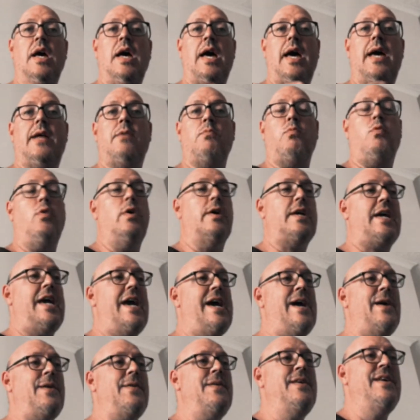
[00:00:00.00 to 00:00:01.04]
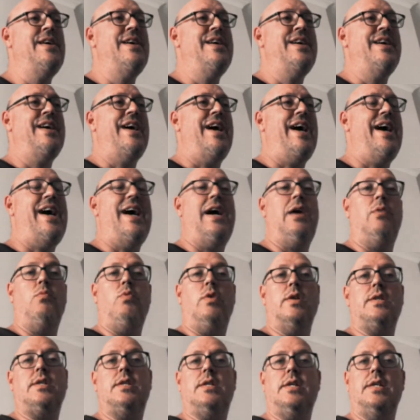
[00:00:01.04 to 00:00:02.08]
and work out
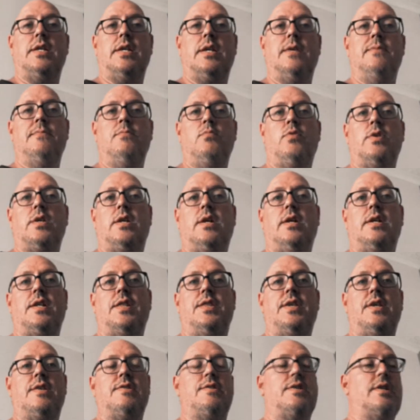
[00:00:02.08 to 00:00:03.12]
what kind of things are